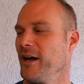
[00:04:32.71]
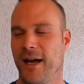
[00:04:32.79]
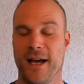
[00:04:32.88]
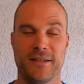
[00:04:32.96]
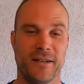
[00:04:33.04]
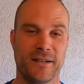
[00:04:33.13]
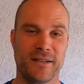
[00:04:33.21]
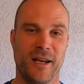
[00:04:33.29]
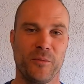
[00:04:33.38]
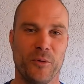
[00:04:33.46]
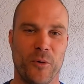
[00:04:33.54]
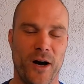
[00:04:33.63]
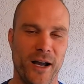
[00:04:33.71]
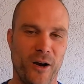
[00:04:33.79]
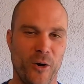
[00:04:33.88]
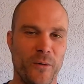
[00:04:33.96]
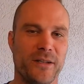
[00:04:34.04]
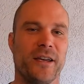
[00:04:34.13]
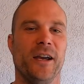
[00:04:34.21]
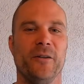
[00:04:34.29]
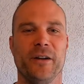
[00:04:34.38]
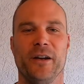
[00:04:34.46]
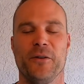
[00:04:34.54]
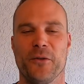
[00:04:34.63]
As an example, I always
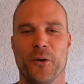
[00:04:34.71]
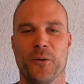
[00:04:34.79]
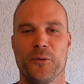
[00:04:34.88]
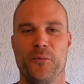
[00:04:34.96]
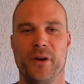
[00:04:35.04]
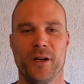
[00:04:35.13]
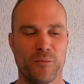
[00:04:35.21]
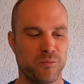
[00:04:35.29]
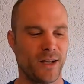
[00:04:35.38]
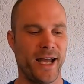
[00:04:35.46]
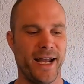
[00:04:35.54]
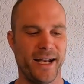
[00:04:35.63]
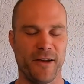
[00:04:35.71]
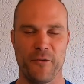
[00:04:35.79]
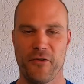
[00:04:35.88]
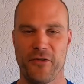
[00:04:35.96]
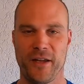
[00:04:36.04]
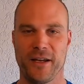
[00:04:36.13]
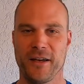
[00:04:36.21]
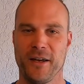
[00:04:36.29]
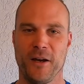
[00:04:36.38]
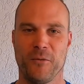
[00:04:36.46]
carry those big black, thick,